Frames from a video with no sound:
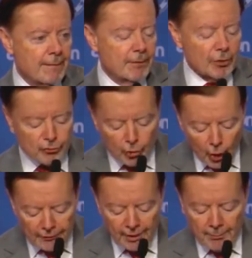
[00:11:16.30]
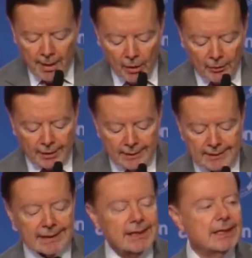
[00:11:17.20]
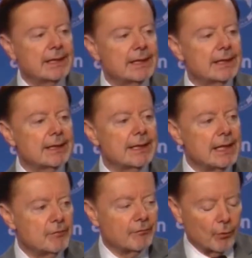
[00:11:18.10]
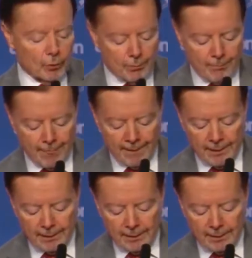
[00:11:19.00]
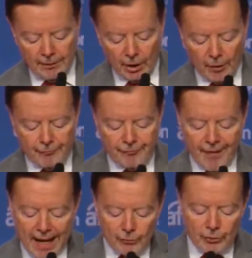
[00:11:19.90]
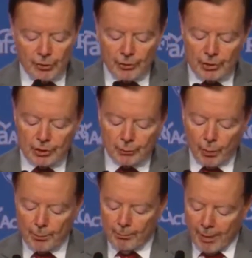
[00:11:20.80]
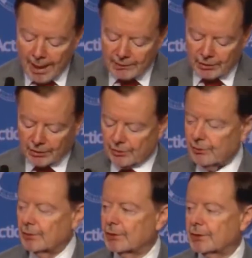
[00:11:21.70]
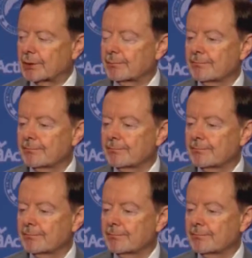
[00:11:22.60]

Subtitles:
They're taught that America is evil, that our founders were monsters.